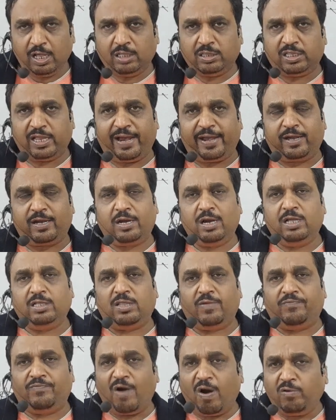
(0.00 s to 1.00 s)
That
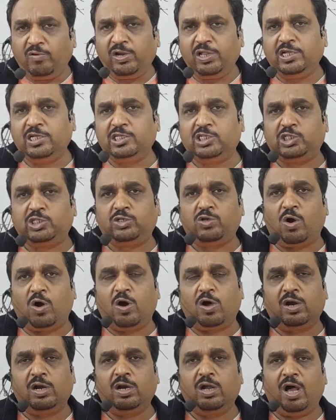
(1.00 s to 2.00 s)
the founding
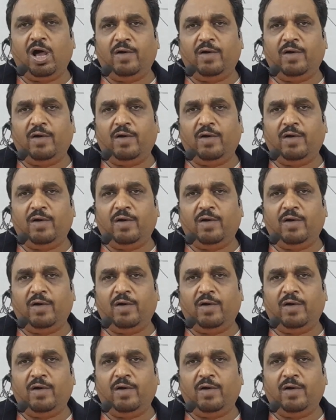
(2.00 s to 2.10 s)
stone